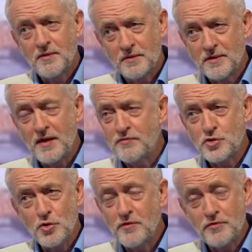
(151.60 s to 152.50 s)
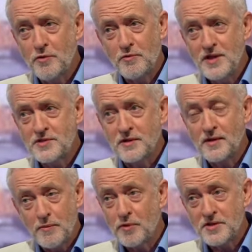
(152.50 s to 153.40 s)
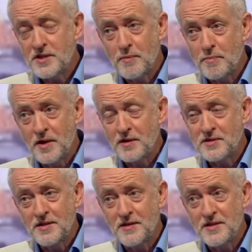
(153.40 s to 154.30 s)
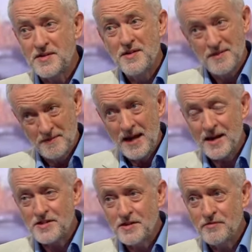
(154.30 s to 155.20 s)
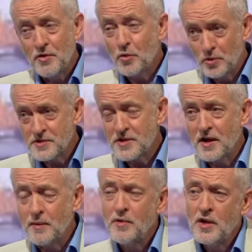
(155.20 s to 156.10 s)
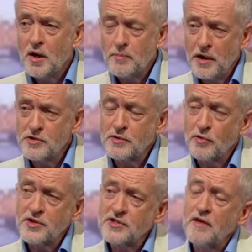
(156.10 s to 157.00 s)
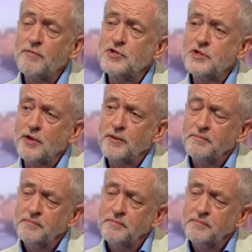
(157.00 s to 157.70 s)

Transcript: Yeah. They've joined for a reason. They want to see a party that is active all the time, opposing what this government's doing.